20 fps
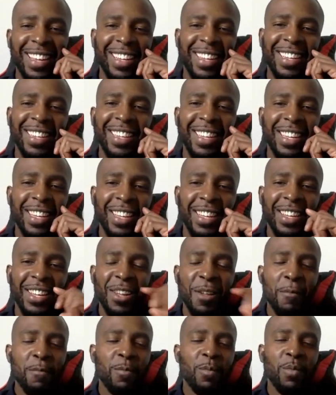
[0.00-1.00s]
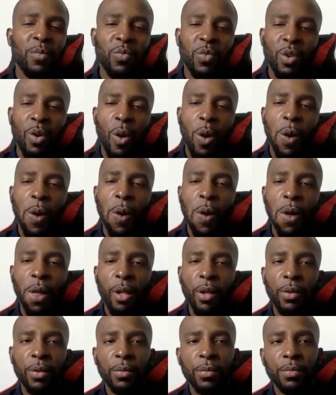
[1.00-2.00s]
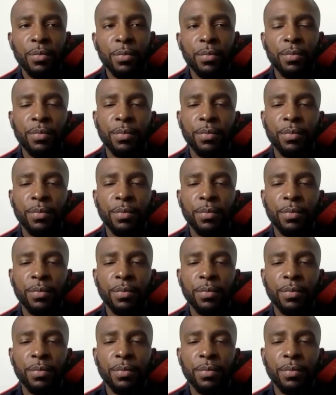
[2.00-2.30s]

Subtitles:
Yeah, I mean that's a lot of business because